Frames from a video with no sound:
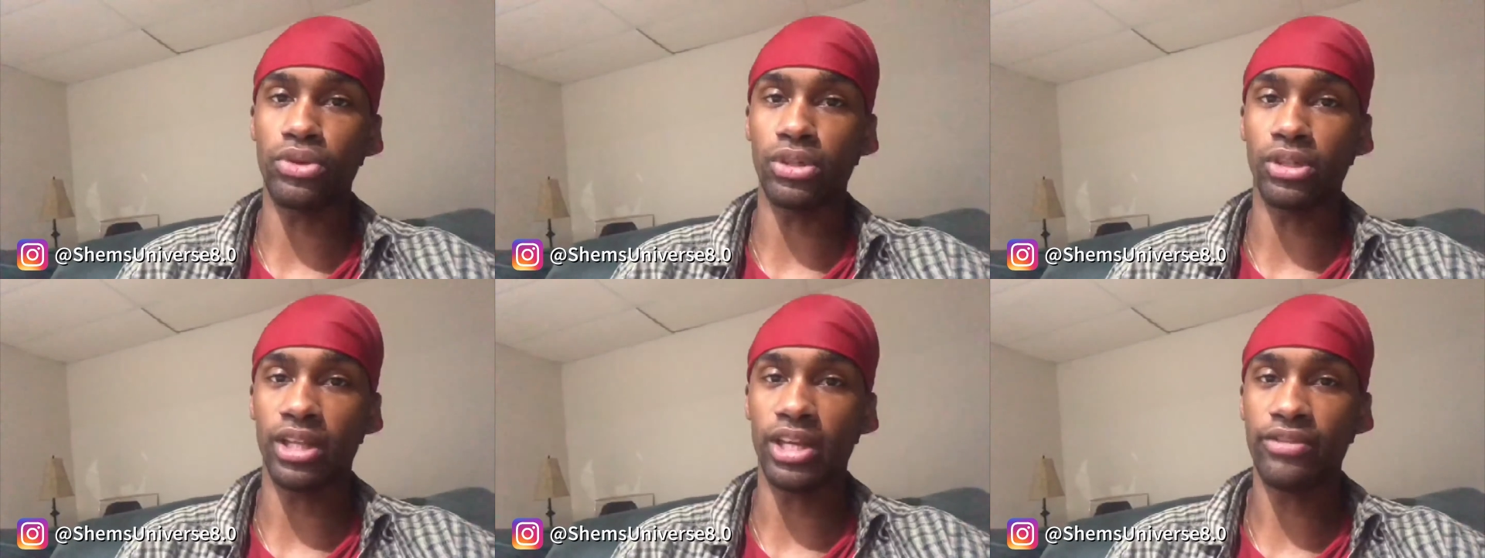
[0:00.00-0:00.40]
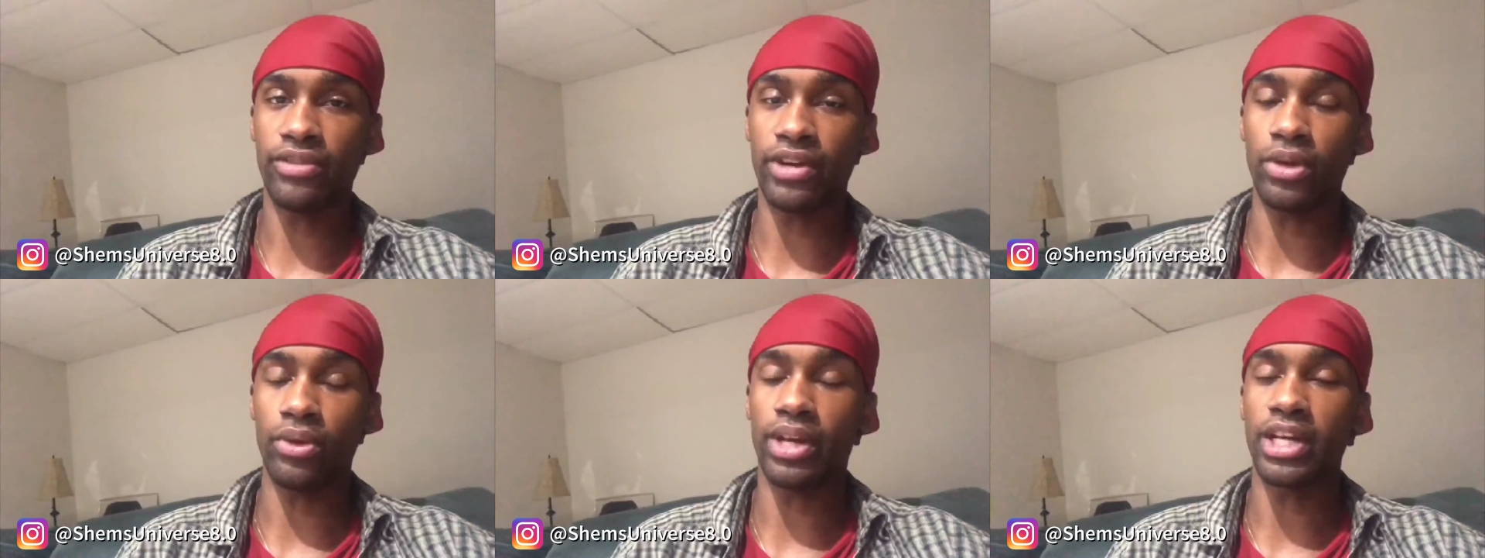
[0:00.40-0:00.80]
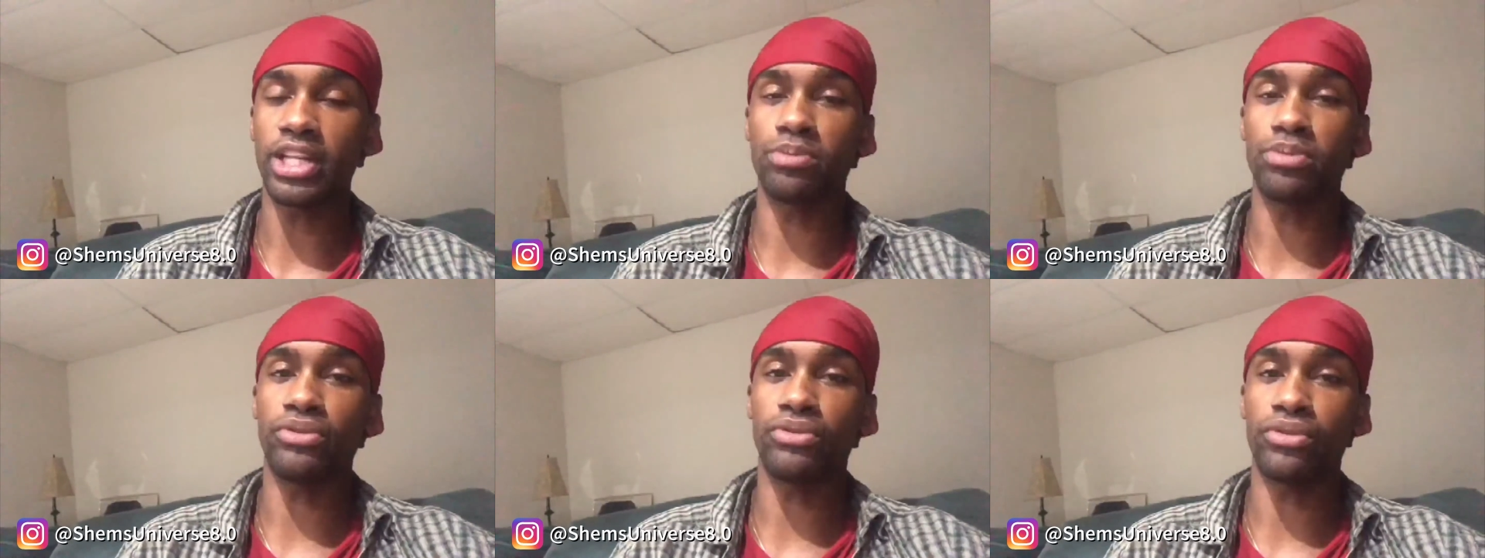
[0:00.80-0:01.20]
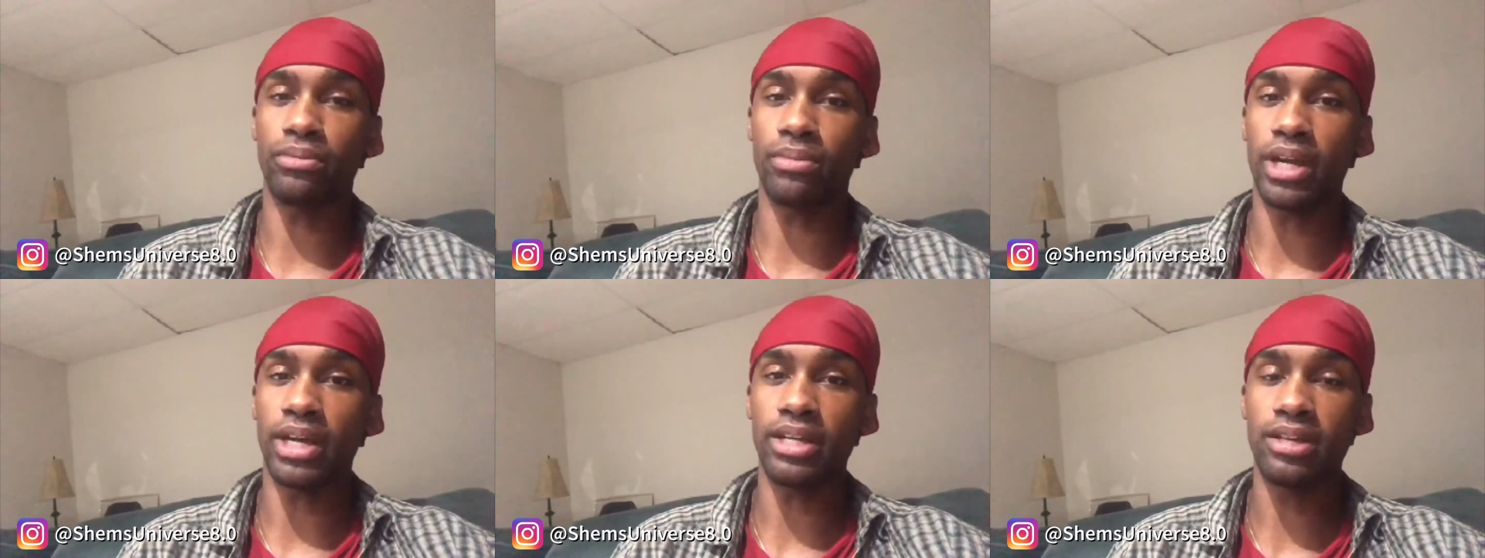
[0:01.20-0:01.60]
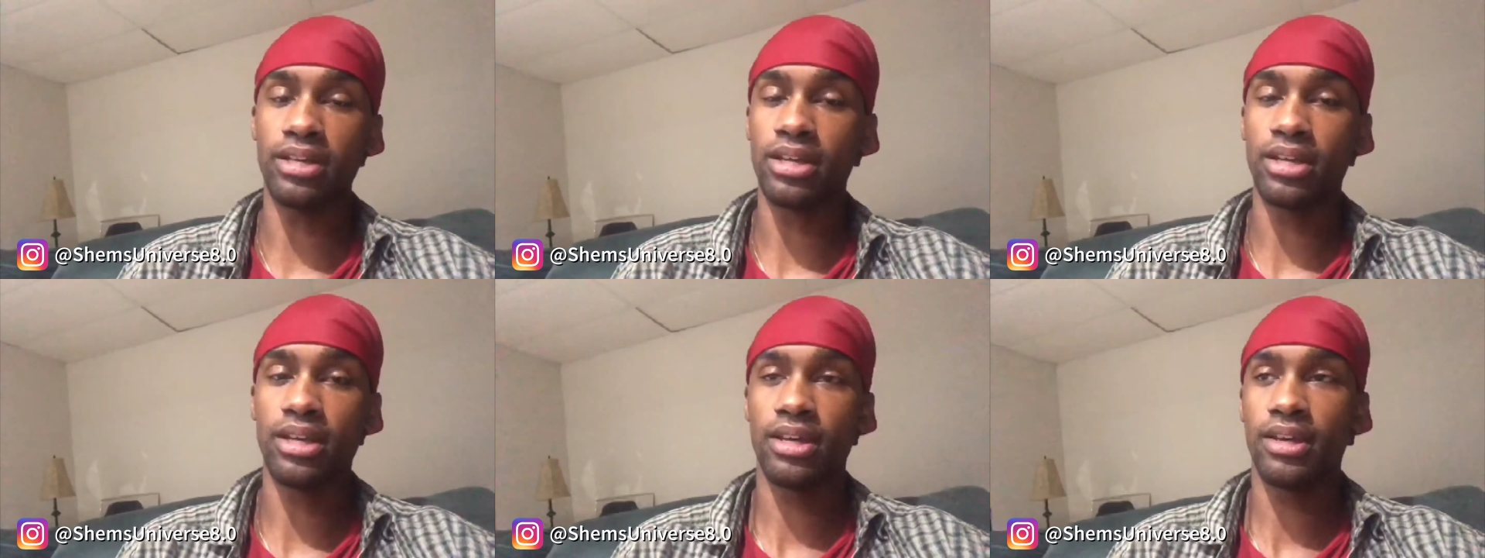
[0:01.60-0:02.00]
your life. I know it has been for mine.
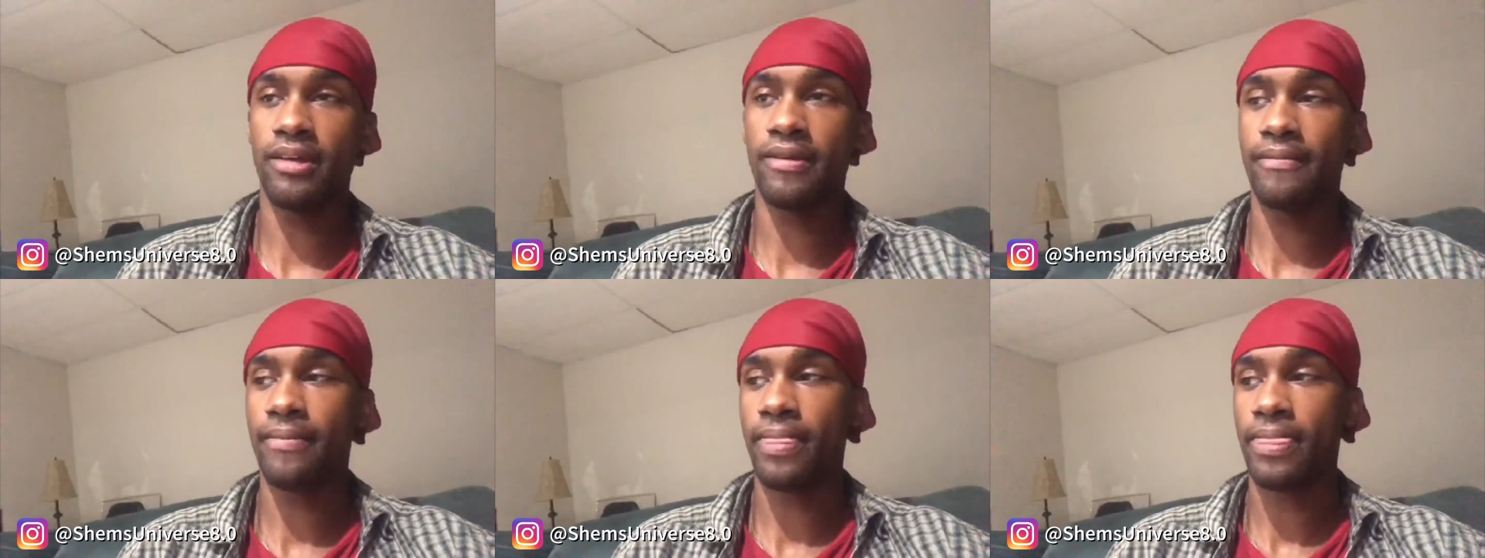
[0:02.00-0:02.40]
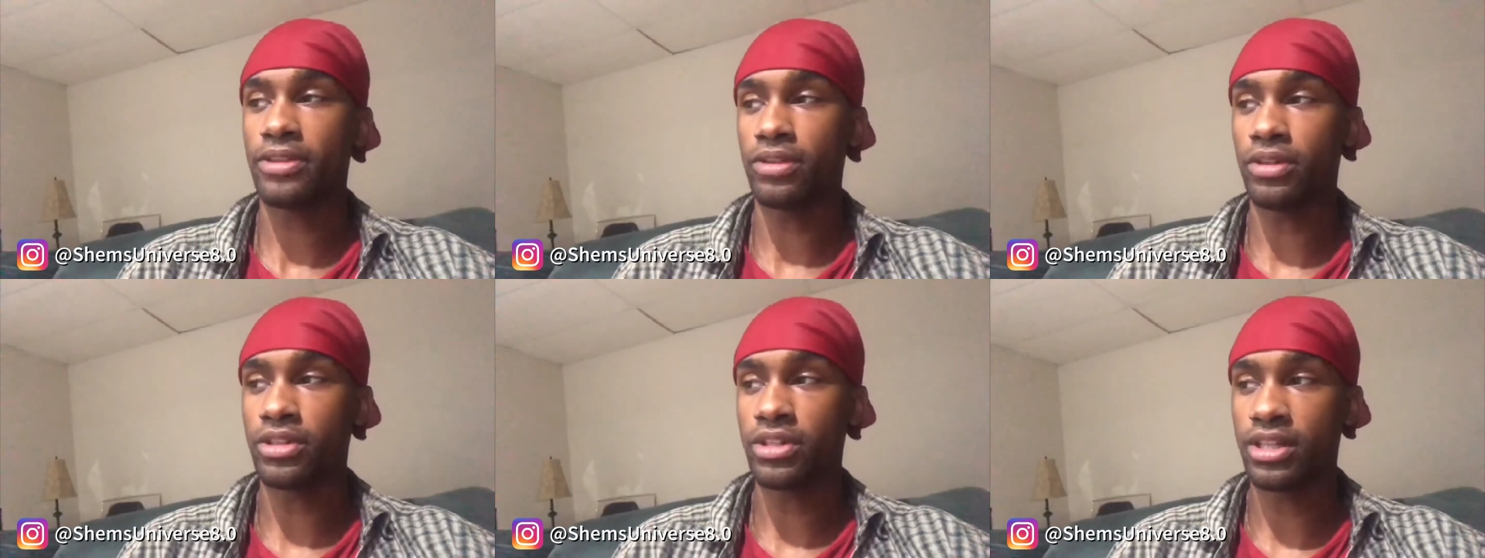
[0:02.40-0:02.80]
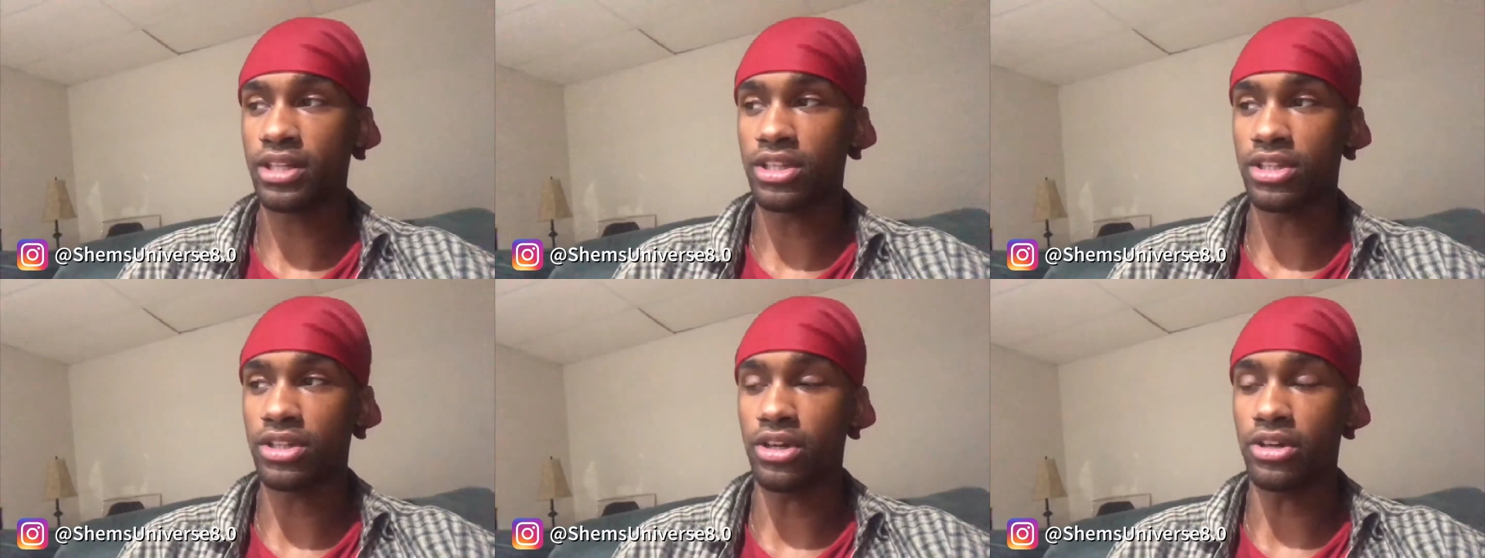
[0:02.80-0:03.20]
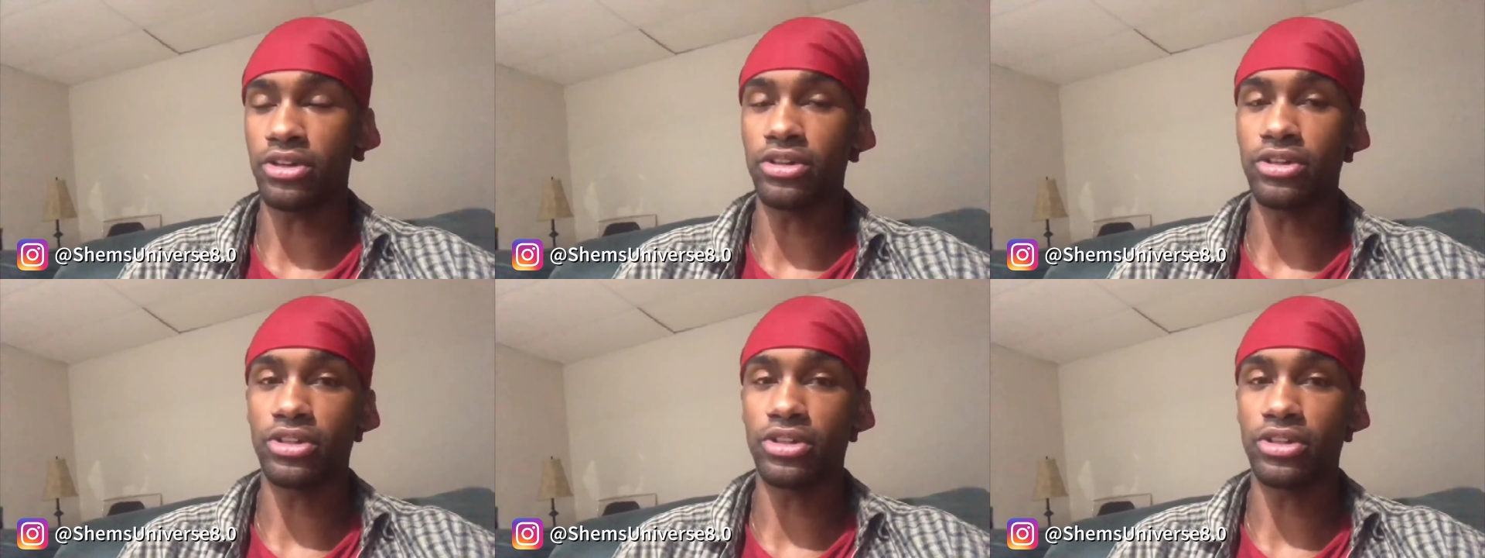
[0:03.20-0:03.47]
So let's get started.